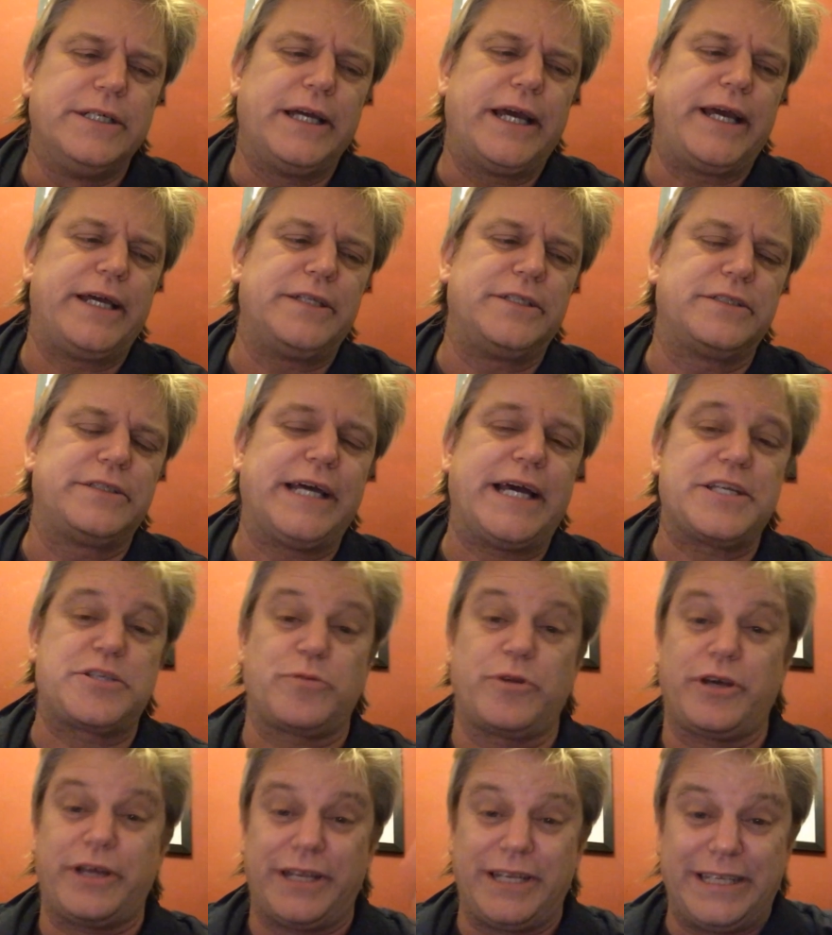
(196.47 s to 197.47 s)
And
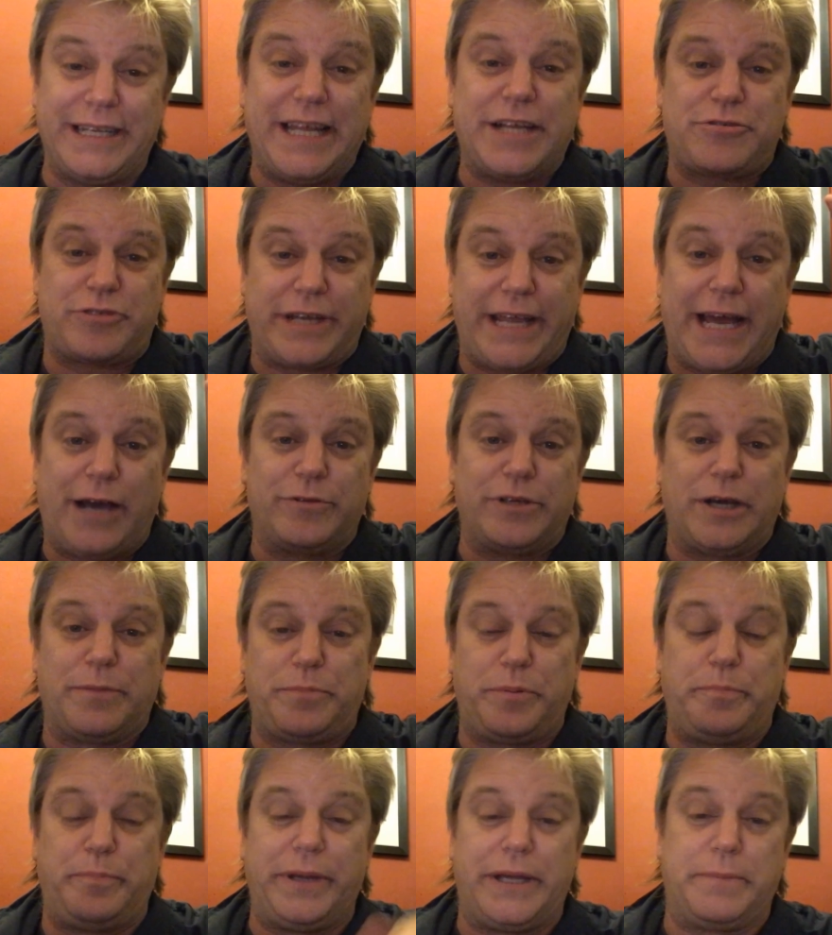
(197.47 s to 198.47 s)
that's when I literally held
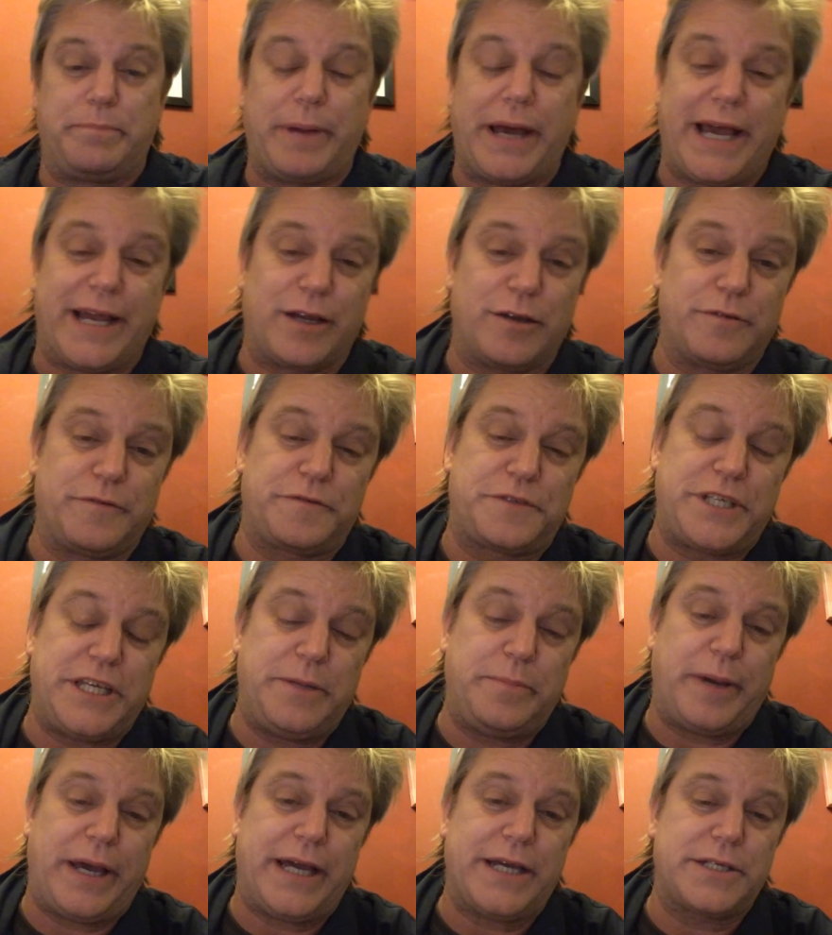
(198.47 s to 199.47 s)
up a big bag of
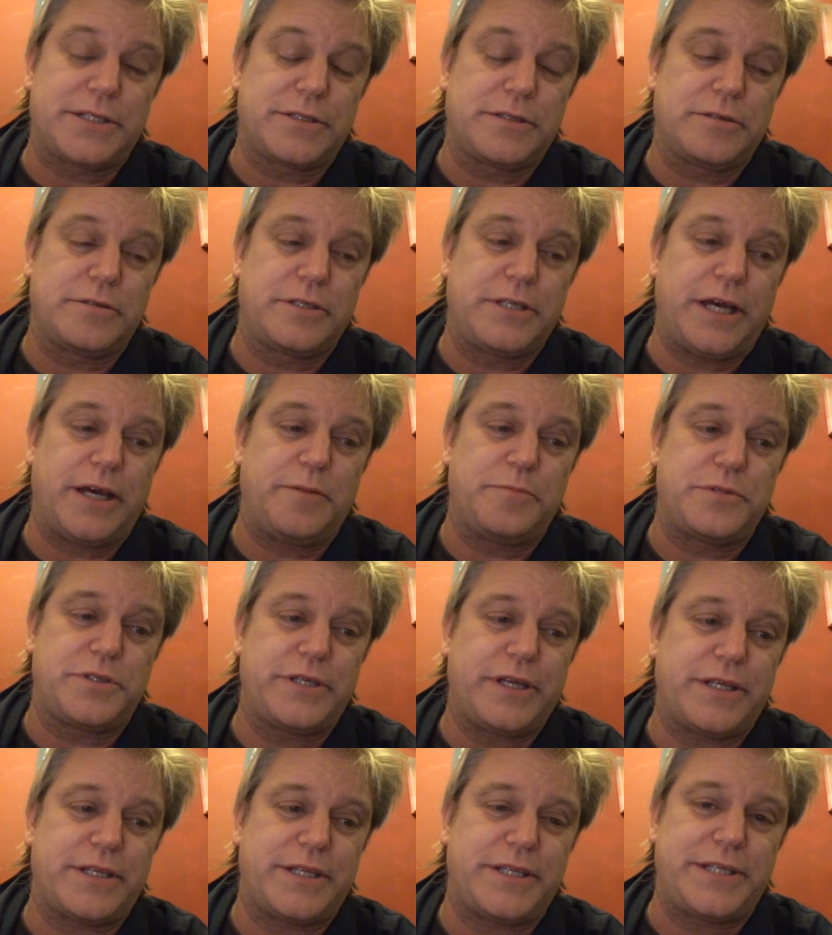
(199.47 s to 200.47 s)
tea bags,
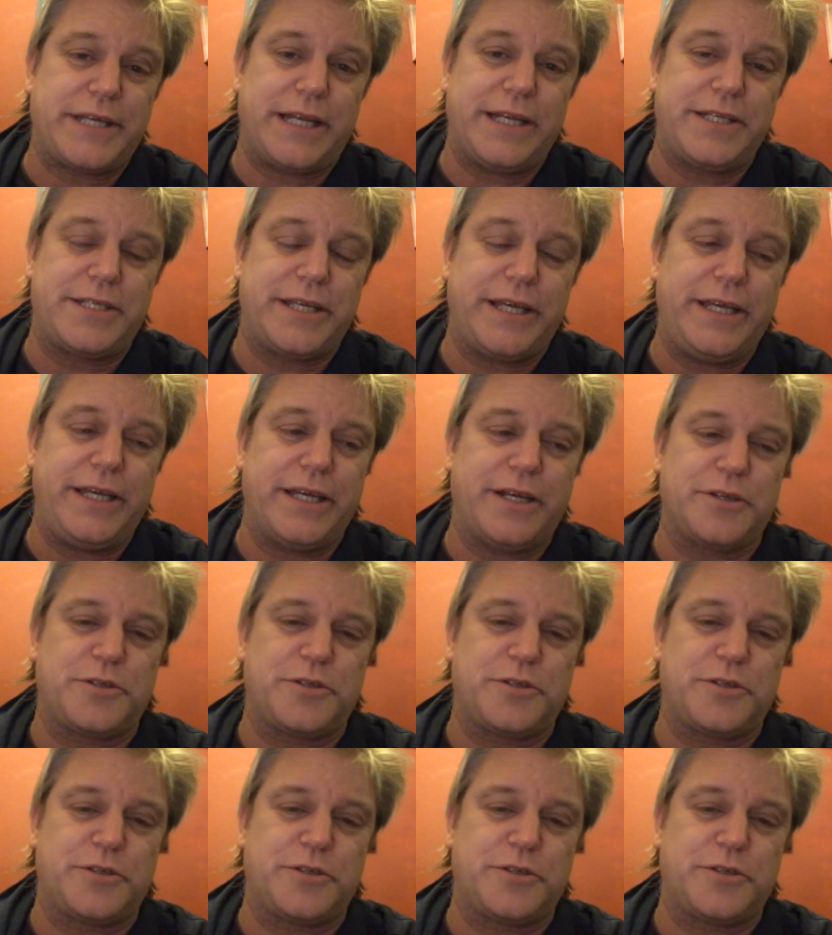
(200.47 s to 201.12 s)
Tetley tea.